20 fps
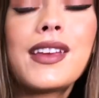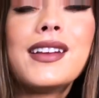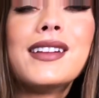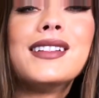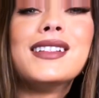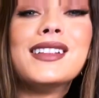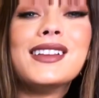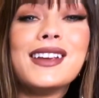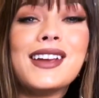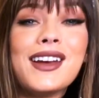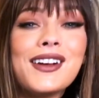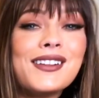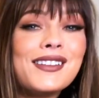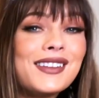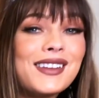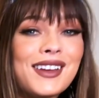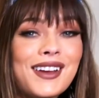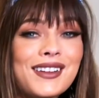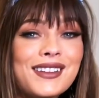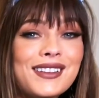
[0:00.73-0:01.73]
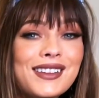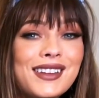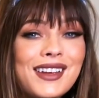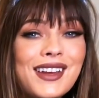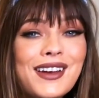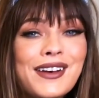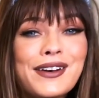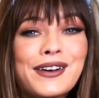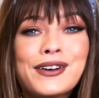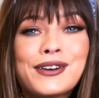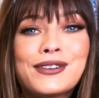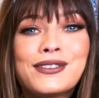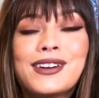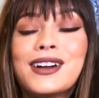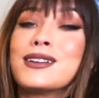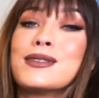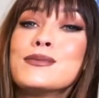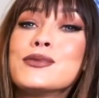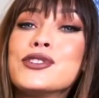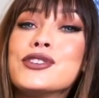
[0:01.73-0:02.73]
Leo, Leo, Leo,
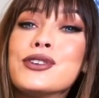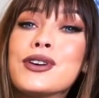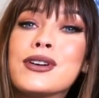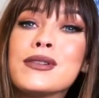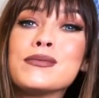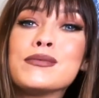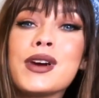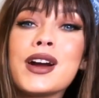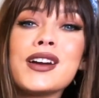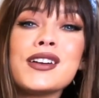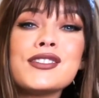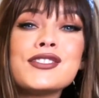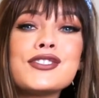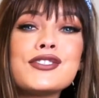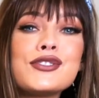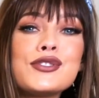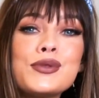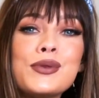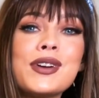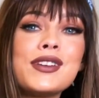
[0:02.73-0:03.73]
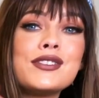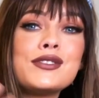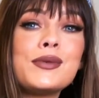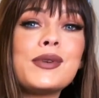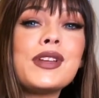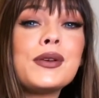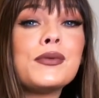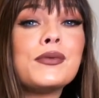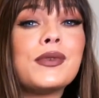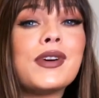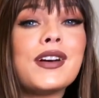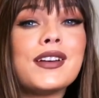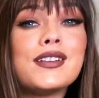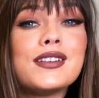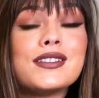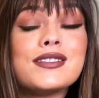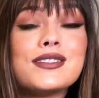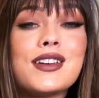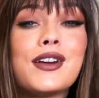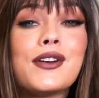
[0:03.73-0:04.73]
welcome to your March
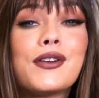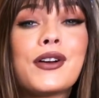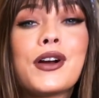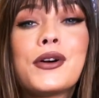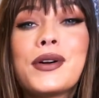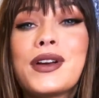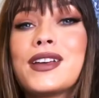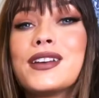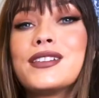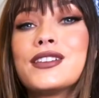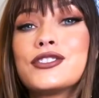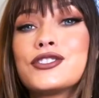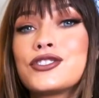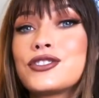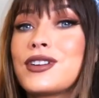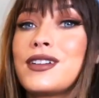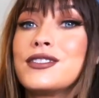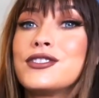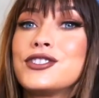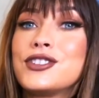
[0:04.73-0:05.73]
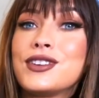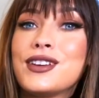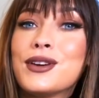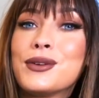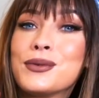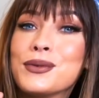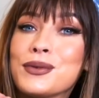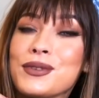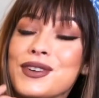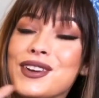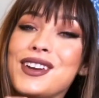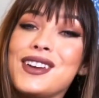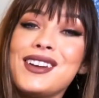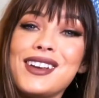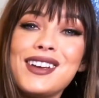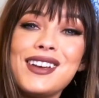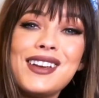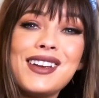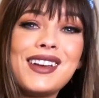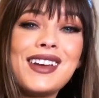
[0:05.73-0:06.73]
2021 Tarot and Astrology
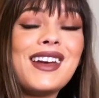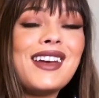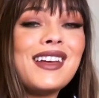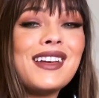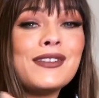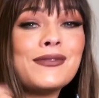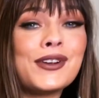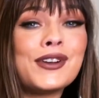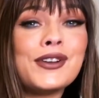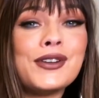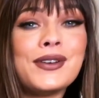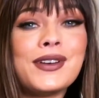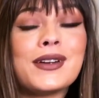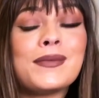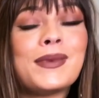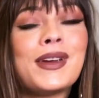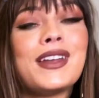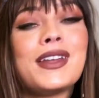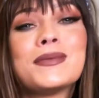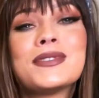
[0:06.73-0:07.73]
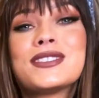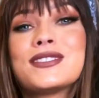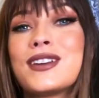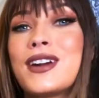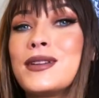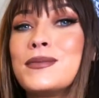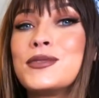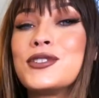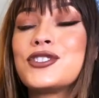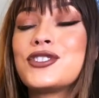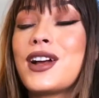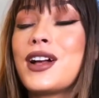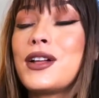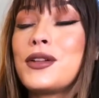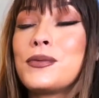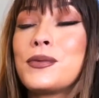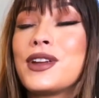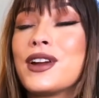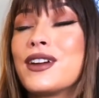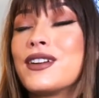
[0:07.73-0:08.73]
reading. If you're new here, my name is Tawny Michelle,
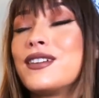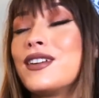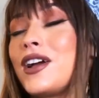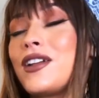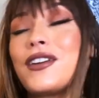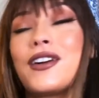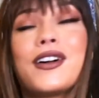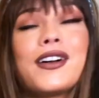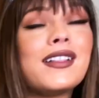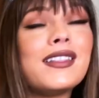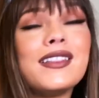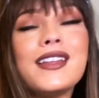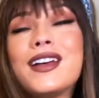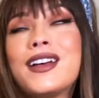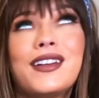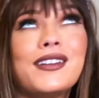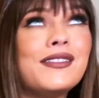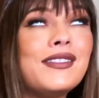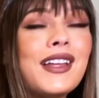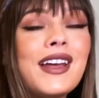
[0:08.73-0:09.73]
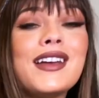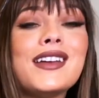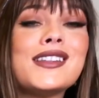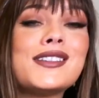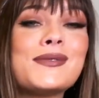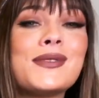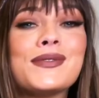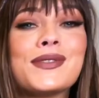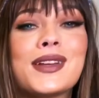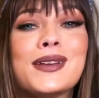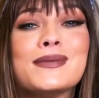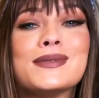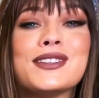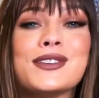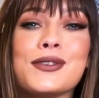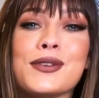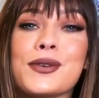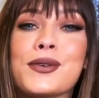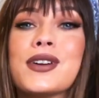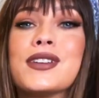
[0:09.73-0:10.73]
and we are not all love, light, twin flames,
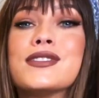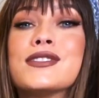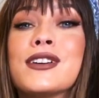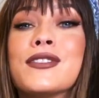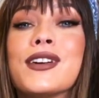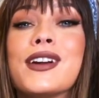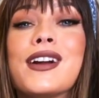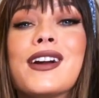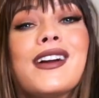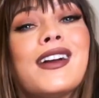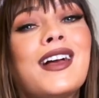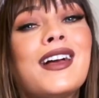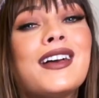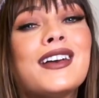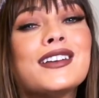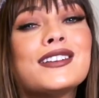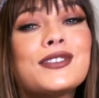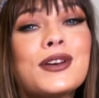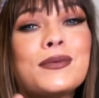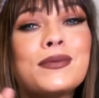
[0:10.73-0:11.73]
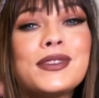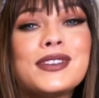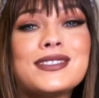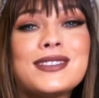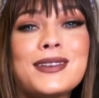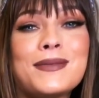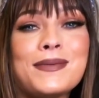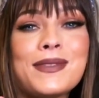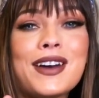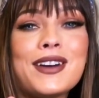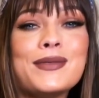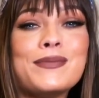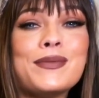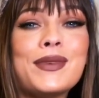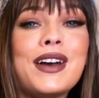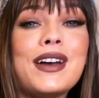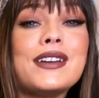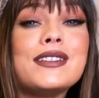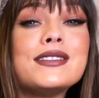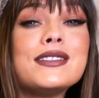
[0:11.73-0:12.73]
and unicorns over here, so please keep that in
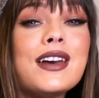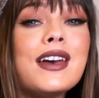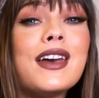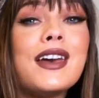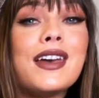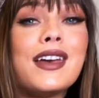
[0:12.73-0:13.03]
mind.